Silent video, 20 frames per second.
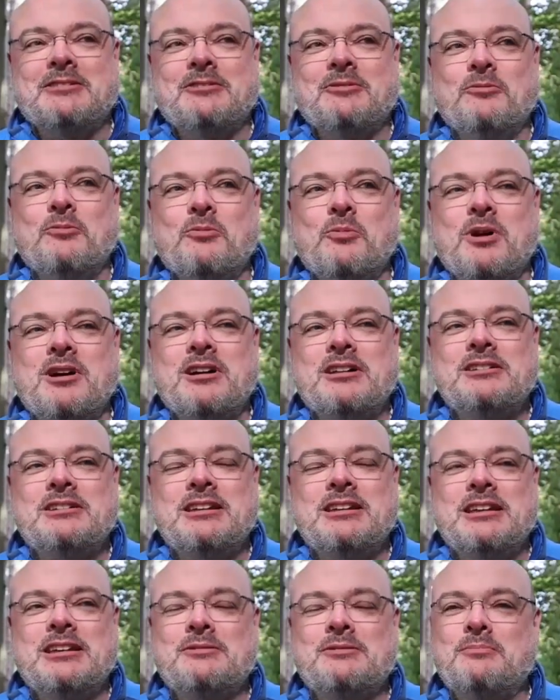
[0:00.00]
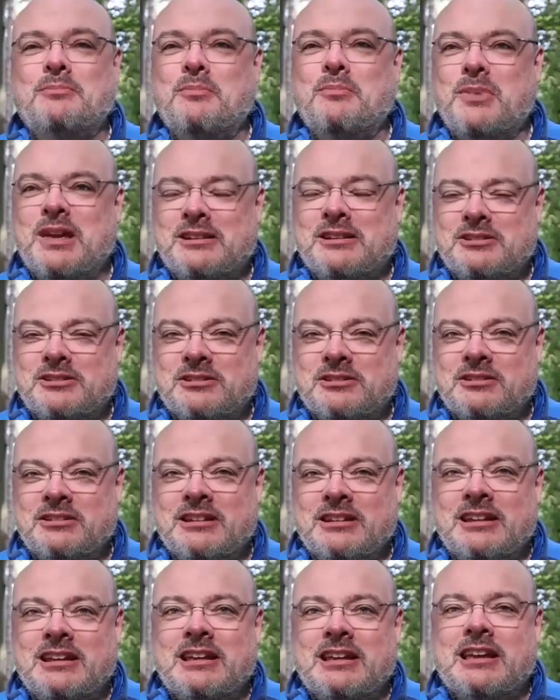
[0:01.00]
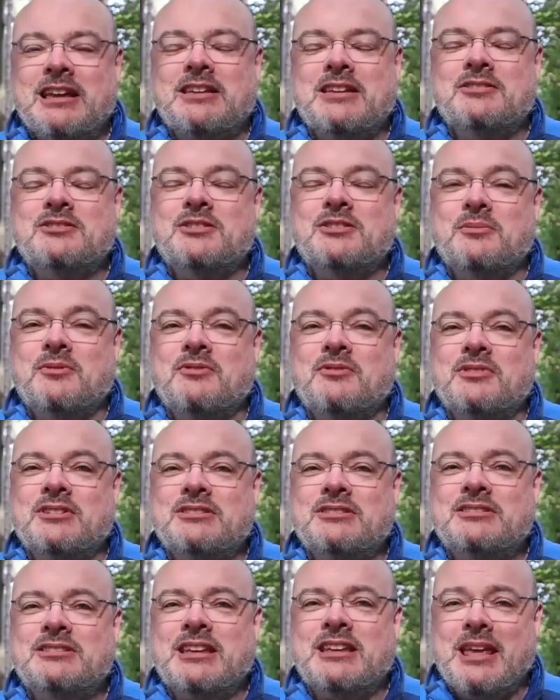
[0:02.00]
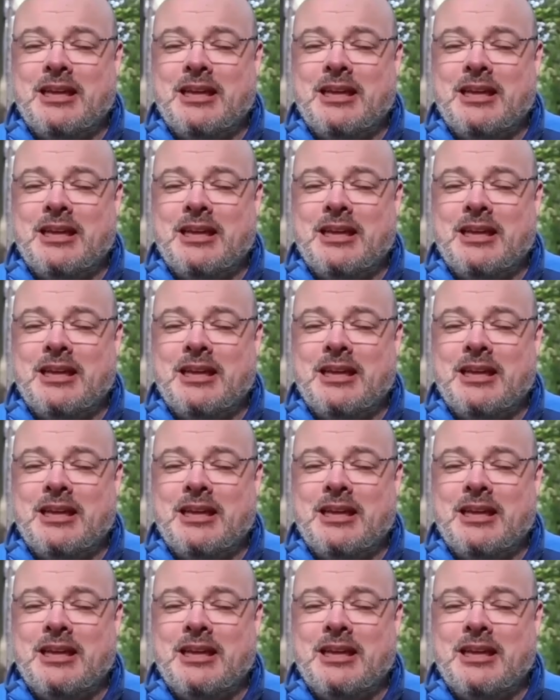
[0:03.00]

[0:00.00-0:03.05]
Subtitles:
what it meant, and some of its